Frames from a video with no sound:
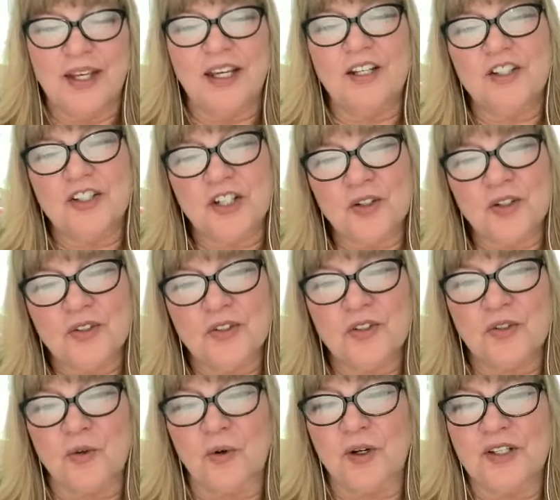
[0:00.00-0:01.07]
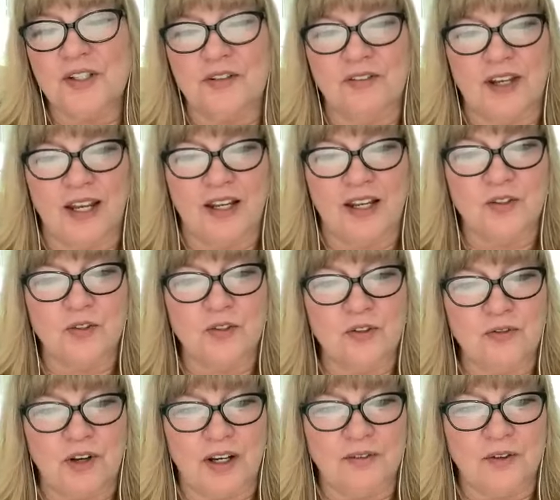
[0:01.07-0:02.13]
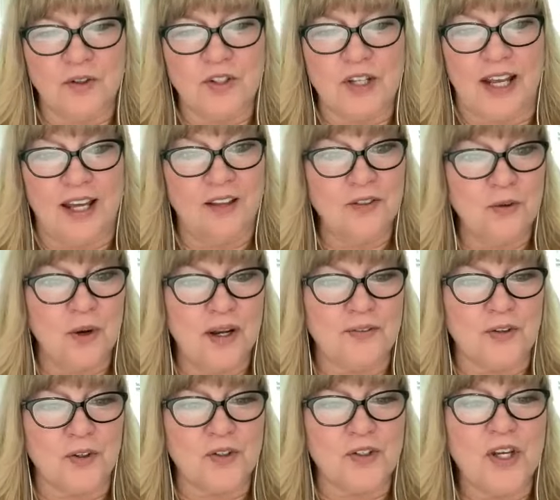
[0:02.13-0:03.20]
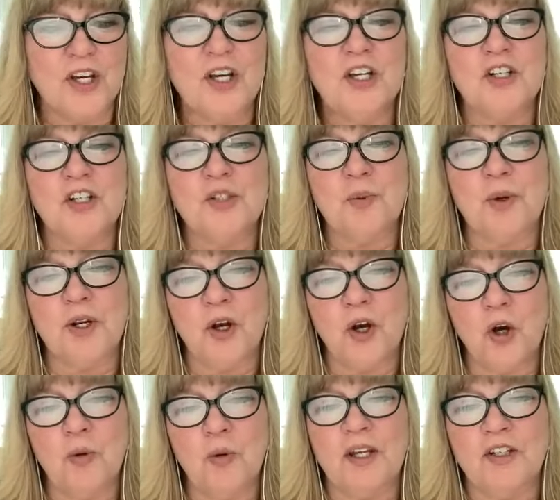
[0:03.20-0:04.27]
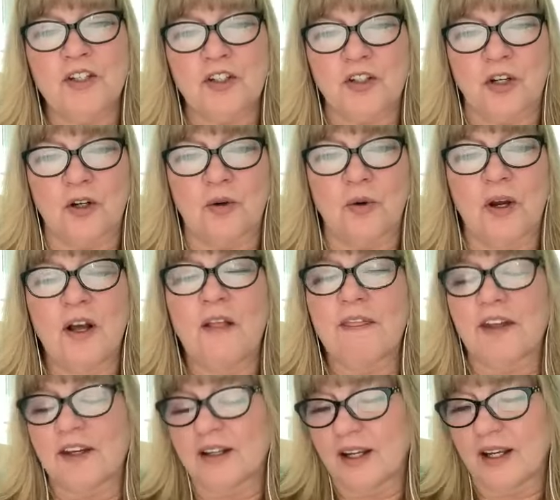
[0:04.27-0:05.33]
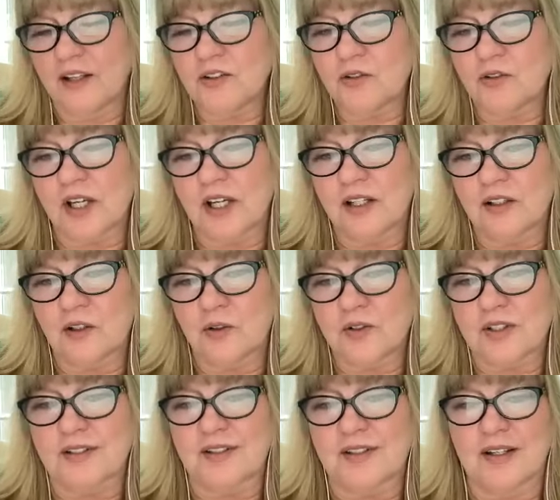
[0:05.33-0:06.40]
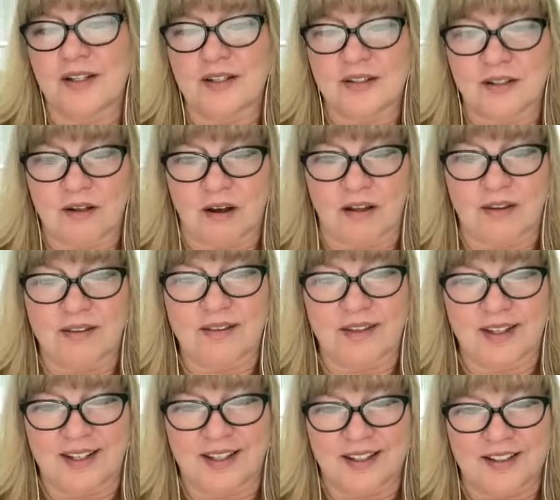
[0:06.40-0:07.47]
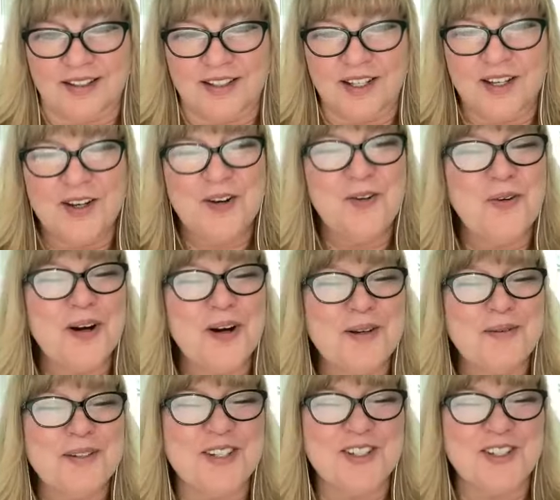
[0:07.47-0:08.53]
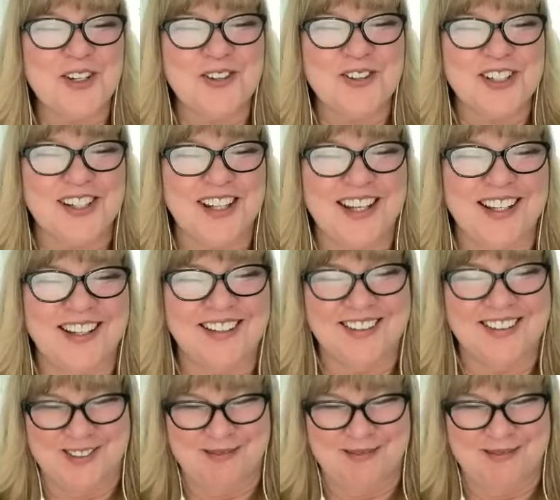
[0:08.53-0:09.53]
It shares the stories of cancer survivors and thrivers to spread hope and show that a cancer diagnosis is not the end. Welcome to the show, Talaya.